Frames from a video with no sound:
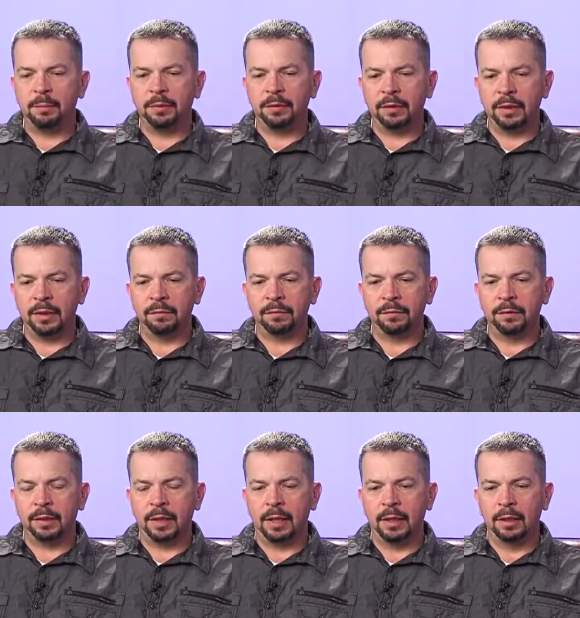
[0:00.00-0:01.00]
believer
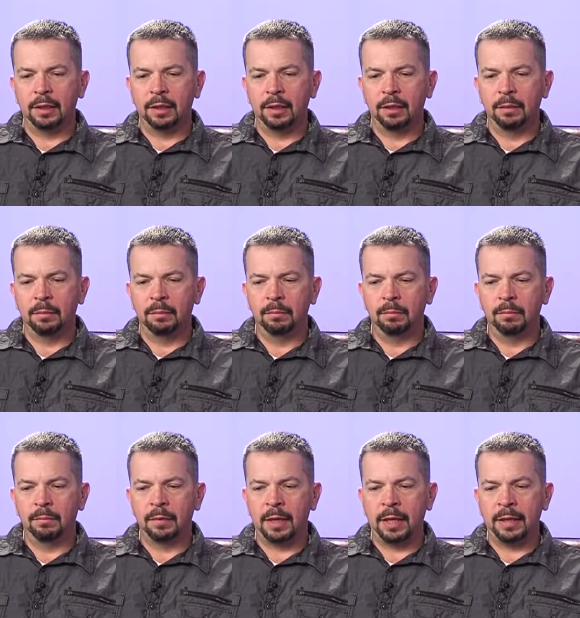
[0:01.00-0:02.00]
that um,
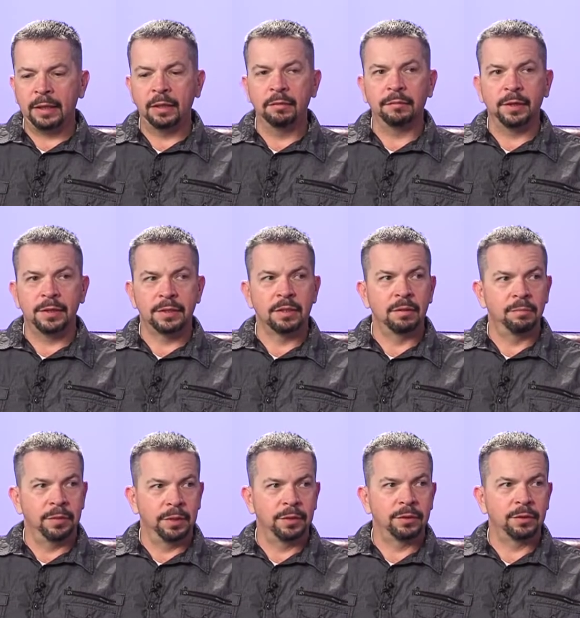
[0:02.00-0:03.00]
any of us can
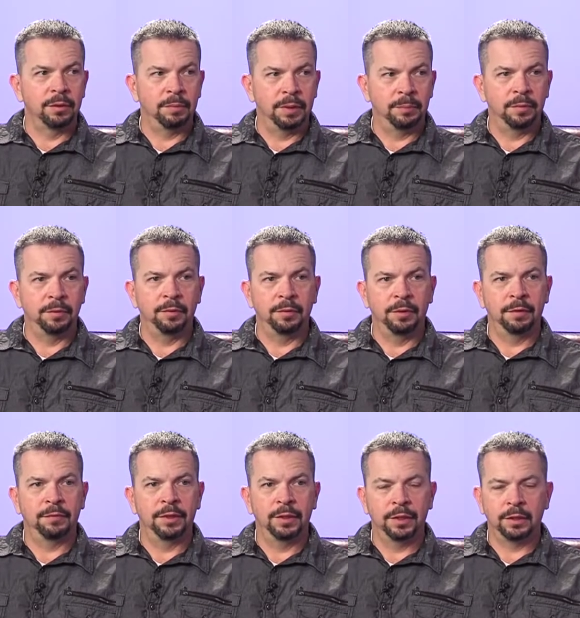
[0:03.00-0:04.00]
minister to people who
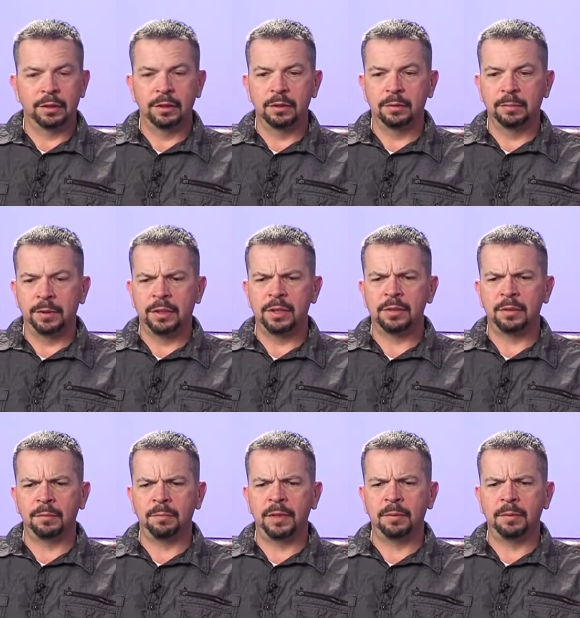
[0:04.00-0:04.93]
have addictions because they're right.